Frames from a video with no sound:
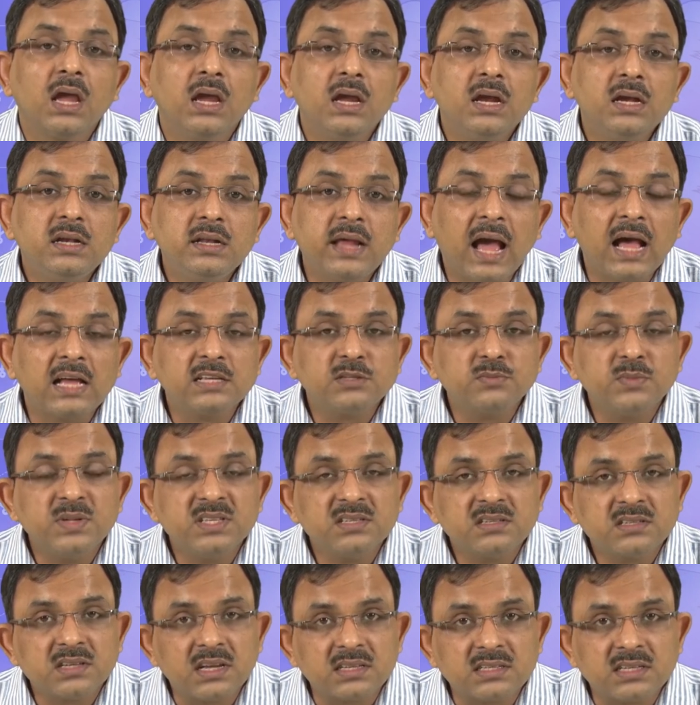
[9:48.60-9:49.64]
it has
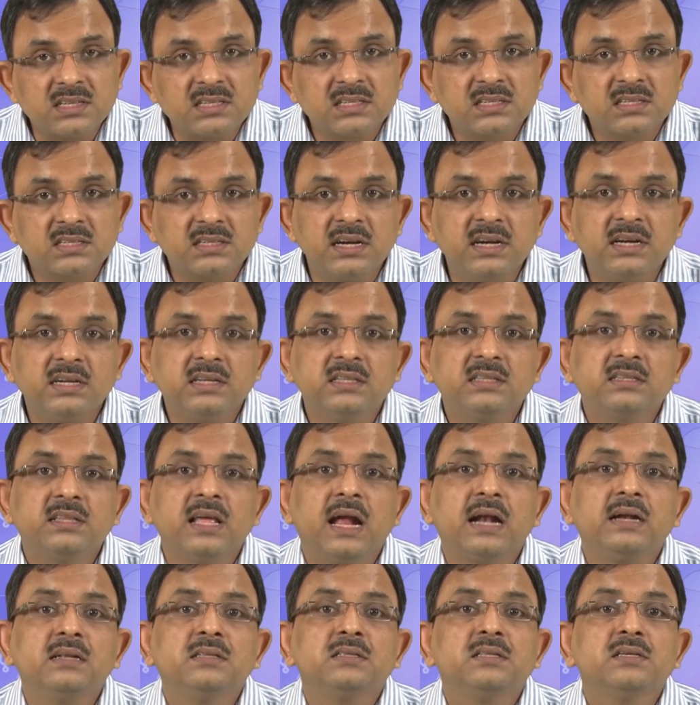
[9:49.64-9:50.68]
been suggested
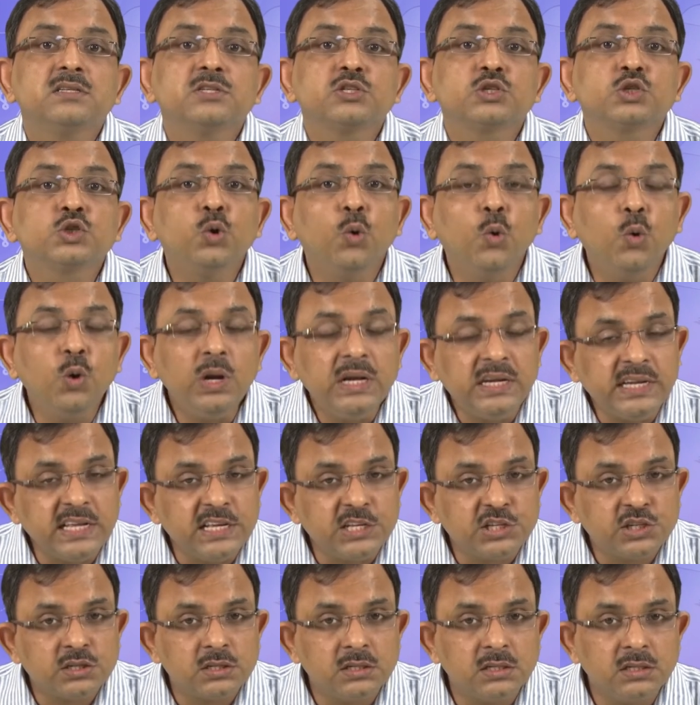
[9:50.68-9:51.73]
that the school
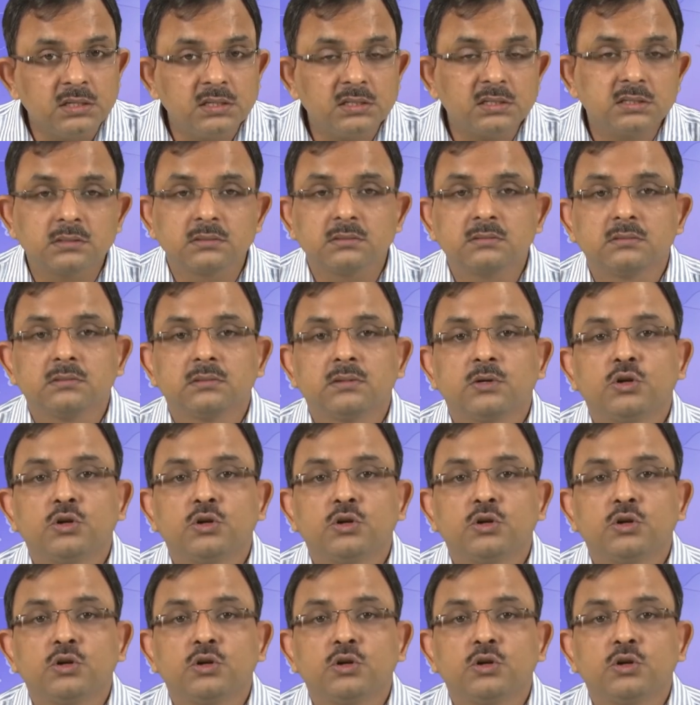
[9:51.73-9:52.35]
teachers